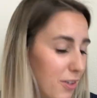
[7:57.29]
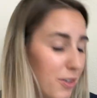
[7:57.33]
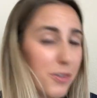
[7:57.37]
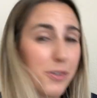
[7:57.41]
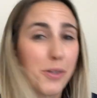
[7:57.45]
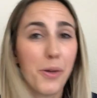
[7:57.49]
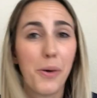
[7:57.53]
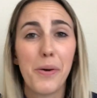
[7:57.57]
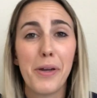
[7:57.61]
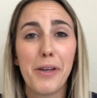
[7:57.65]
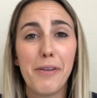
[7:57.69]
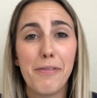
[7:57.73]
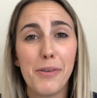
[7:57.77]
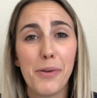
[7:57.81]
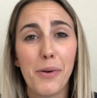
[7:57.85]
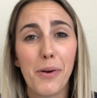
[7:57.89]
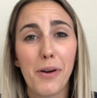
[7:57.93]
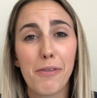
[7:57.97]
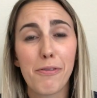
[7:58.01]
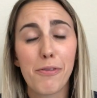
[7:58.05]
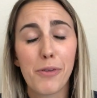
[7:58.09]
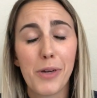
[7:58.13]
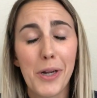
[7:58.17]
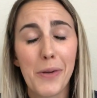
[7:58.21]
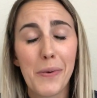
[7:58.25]
So if you are
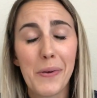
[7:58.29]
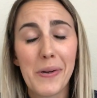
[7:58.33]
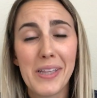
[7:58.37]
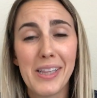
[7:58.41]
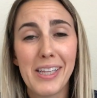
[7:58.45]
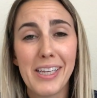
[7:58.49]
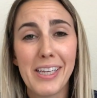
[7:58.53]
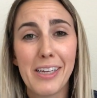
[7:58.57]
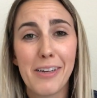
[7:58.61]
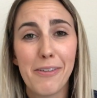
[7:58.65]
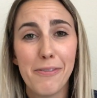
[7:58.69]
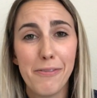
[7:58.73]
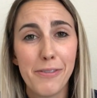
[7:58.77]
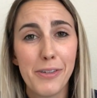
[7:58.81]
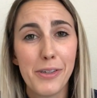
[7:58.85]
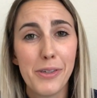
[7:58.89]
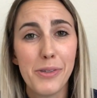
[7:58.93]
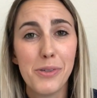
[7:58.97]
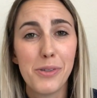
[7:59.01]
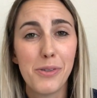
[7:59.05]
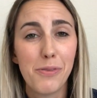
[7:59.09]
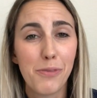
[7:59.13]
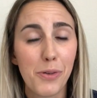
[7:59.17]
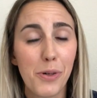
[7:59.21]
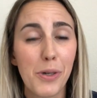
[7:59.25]
frequently
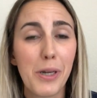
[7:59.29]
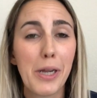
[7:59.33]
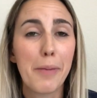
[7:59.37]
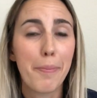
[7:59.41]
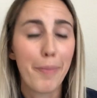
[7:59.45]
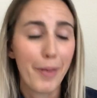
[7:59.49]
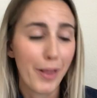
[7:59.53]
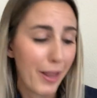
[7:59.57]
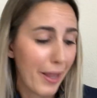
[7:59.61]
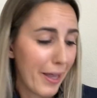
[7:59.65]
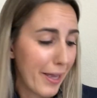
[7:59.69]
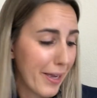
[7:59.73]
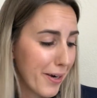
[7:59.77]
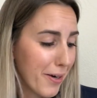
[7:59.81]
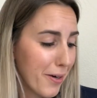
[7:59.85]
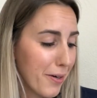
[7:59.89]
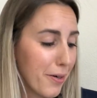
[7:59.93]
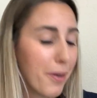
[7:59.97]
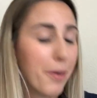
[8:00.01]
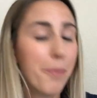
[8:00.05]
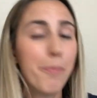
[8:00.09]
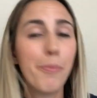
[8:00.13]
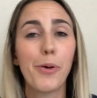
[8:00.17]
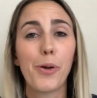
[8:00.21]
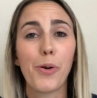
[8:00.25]
confused for a player,
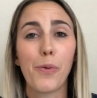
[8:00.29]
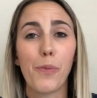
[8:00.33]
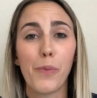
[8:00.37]
put a